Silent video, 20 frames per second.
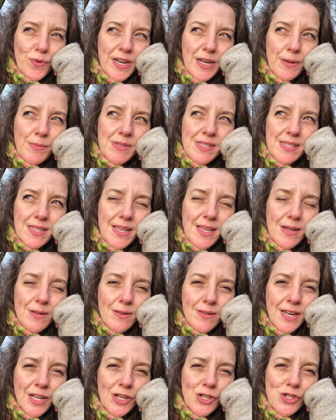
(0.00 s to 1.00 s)
when I was
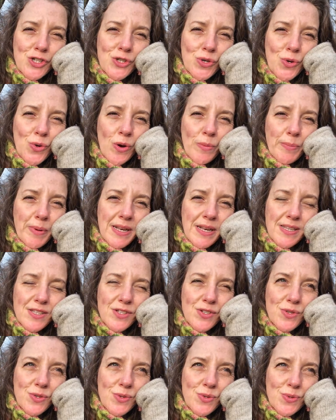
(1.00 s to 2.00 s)
little and I used to go up
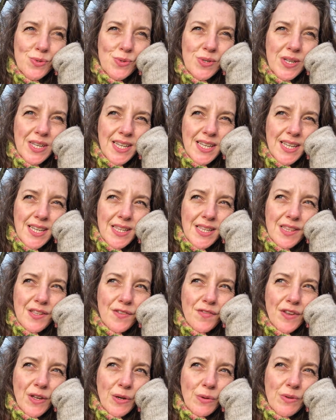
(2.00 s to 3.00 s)
into the
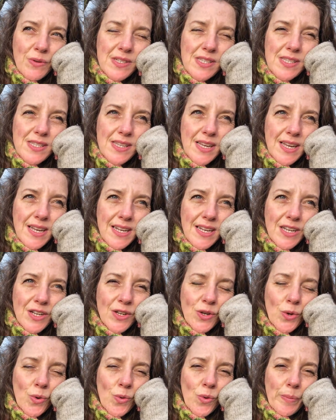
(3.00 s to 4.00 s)
fields
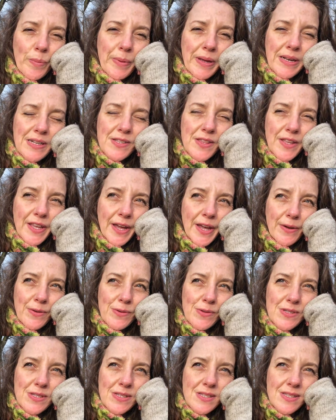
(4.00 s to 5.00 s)
and go up into the
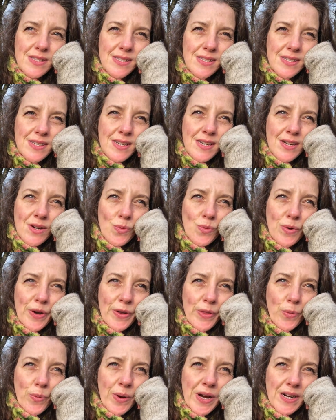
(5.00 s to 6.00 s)
cows
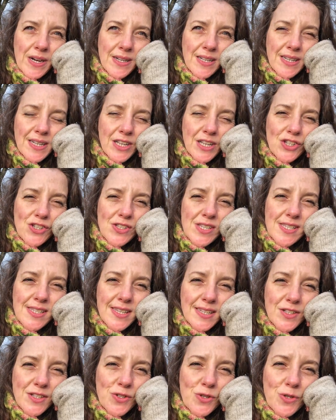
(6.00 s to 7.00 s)
where they were, and I used to
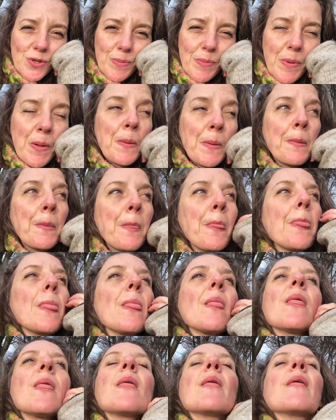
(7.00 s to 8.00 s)
sing to them.
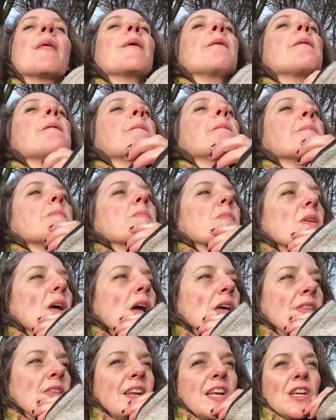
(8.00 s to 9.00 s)

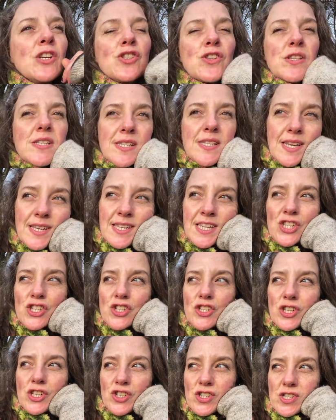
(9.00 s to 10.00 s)
And then I used to sit in
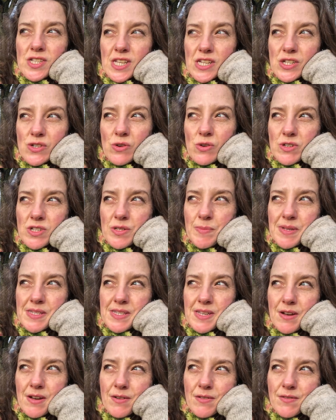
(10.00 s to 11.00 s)
nature and just like talk to
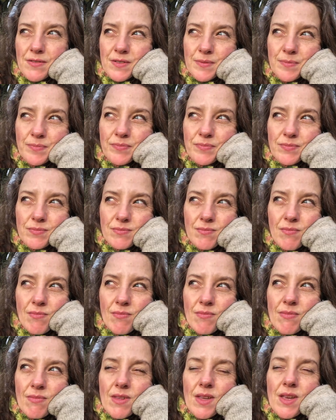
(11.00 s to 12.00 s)
myself.
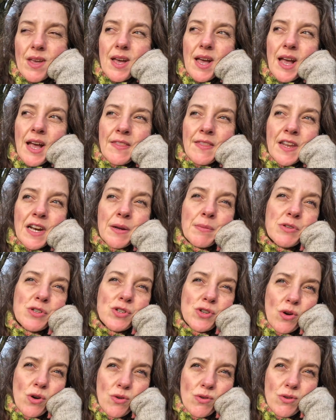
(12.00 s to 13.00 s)
And then I would
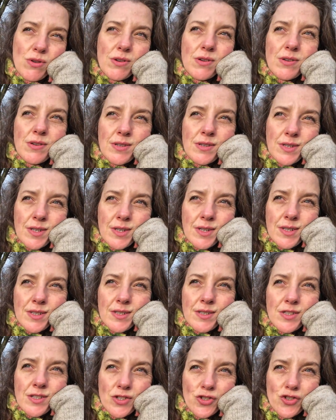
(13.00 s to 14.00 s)
talk
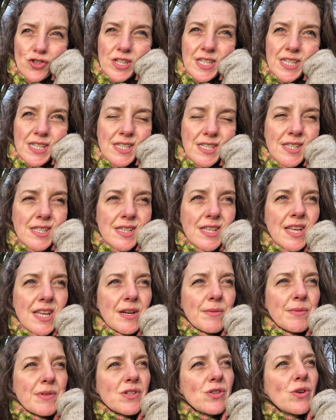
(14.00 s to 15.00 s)
to the trees, and then
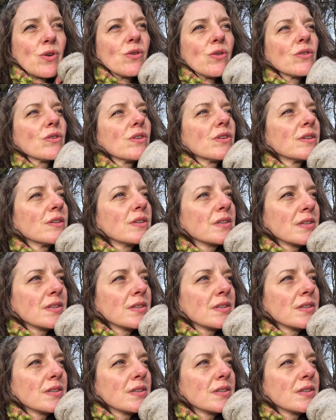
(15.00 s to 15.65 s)
I would talk